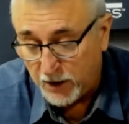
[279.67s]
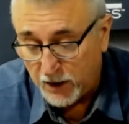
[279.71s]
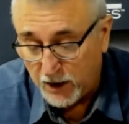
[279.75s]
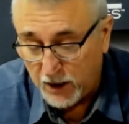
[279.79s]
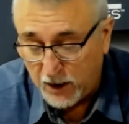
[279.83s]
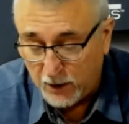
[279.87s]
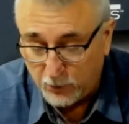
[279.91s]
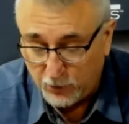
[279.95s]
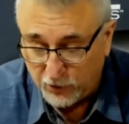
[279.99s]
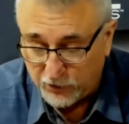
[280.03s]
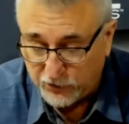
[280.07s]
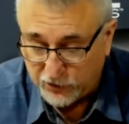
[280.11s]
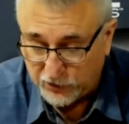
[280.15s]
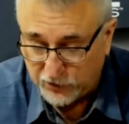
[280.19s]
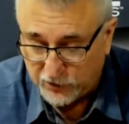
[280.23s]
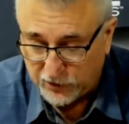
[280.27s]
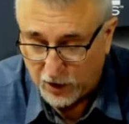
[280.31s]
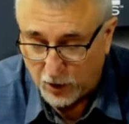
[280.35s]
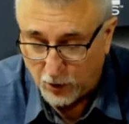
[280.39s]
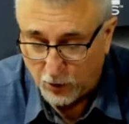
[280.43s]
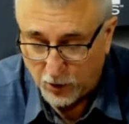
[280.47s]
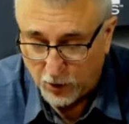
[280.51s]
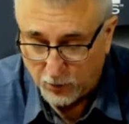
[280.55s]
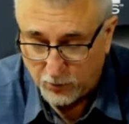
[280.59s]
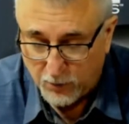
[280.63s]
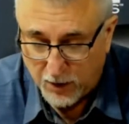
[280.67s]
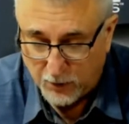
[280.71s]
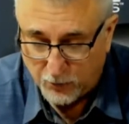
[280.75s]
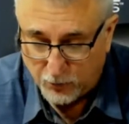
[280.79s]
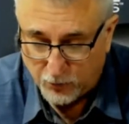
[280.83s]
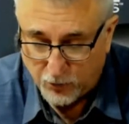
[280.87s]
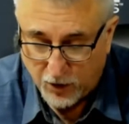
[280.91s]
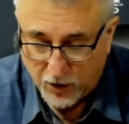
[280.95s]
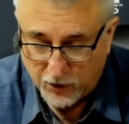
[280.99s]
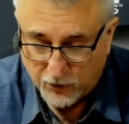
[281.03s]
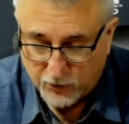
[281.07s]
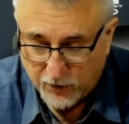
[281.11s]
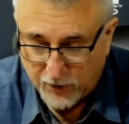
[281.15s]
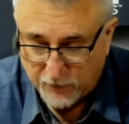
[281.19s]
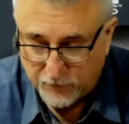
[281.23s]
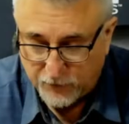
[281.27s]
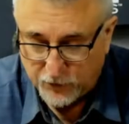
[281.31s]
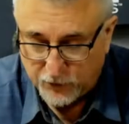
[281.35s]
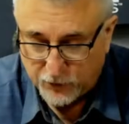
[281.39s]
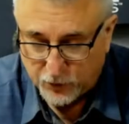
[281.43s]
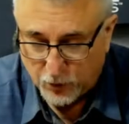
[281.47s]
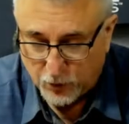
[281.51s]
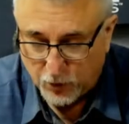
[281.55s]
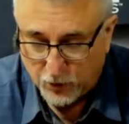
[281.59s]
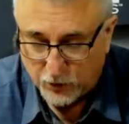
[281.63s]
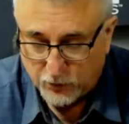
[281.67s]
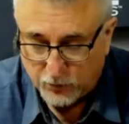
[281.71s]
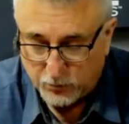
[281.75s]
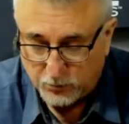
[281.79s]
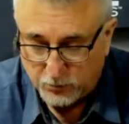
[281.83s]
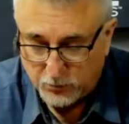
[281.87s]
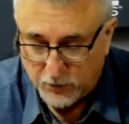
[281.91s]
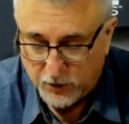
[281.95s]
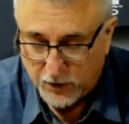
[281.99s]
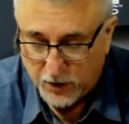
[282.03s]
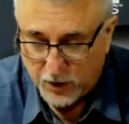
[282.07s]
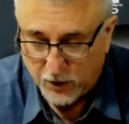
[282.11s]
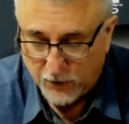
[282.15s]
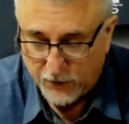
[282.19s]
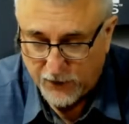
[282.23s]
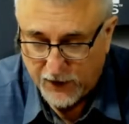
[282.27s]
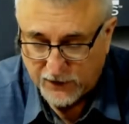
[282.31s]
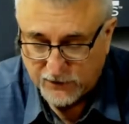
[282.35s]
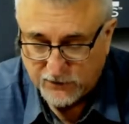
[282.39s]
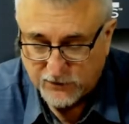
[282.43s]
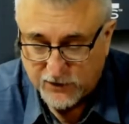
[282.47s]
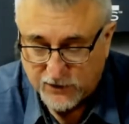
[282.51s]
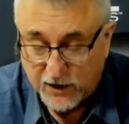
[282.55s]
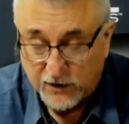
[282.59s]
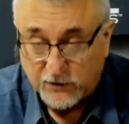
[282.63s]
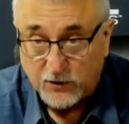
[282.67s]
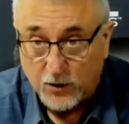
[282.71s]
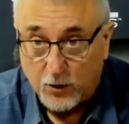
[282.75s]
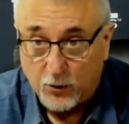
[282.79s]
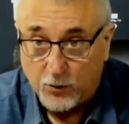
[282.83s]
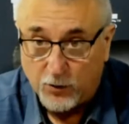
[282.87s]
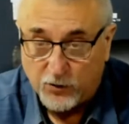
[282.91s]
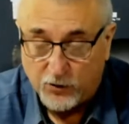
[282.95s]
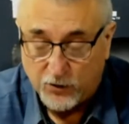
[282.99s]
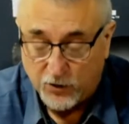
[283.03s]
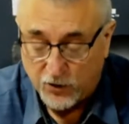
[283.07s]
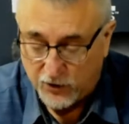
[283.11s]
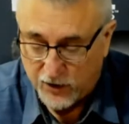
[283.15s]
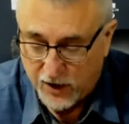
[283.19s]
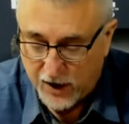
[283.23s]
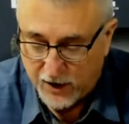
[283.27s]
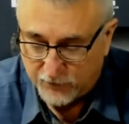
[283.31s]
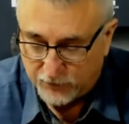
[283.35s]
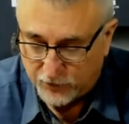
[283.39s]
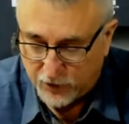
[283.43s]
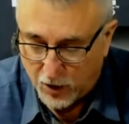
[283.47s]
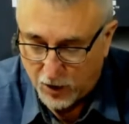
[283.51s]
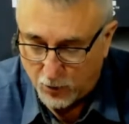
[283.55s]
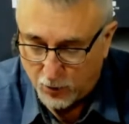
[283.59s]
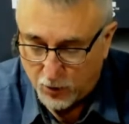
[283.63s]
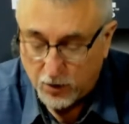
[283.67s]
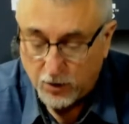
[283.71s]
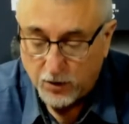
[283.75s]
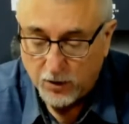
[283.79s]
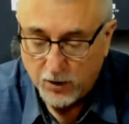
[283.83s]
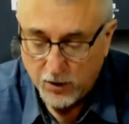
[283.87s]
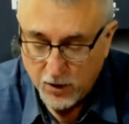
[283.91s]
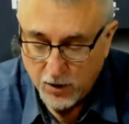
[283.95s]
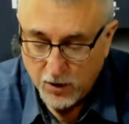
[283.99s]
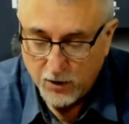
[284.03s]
Which is lower. My cross-reference scores, that's always good to have lower.